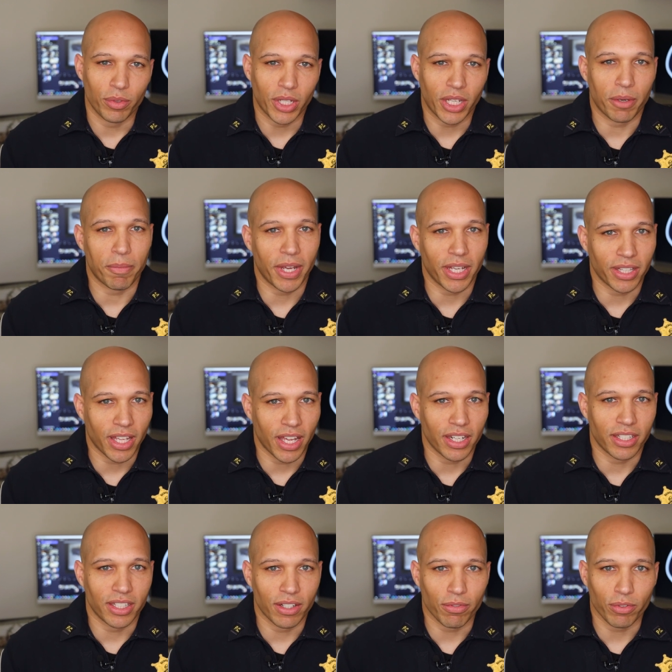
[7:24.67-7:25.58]
we can make
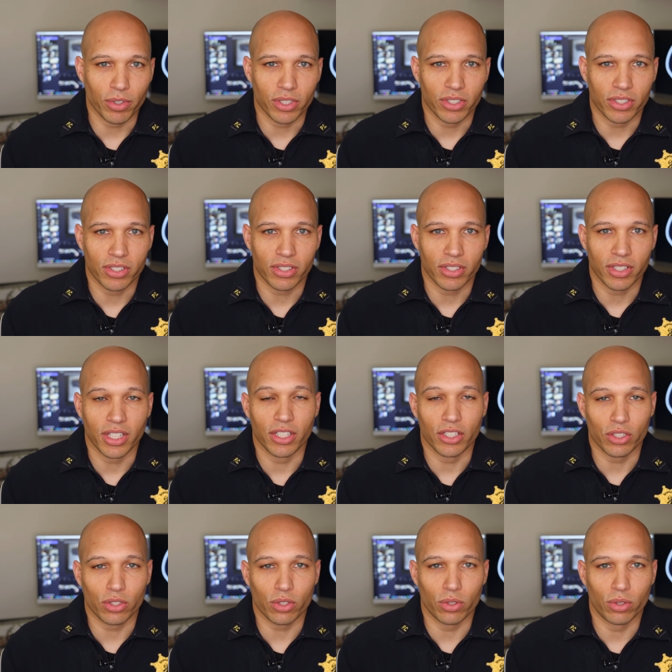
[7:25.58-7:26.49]
that difference in
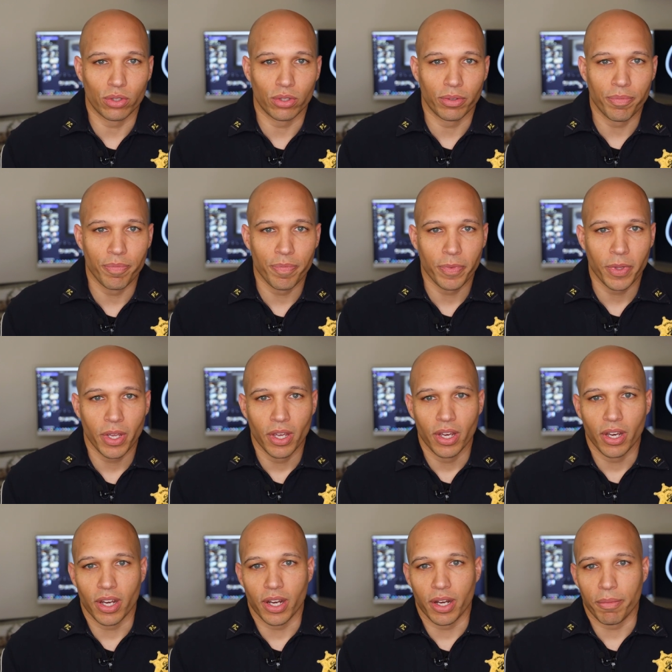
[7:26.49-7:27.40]
a school,
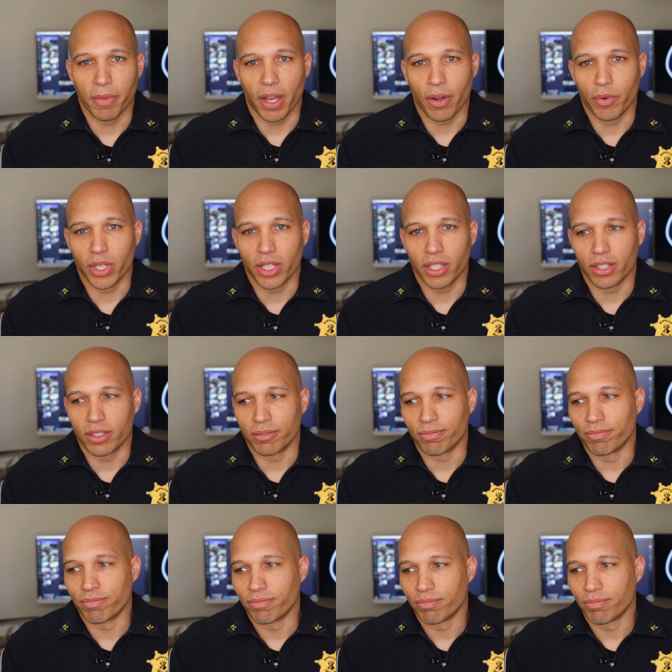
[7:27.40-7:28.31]
um, that we can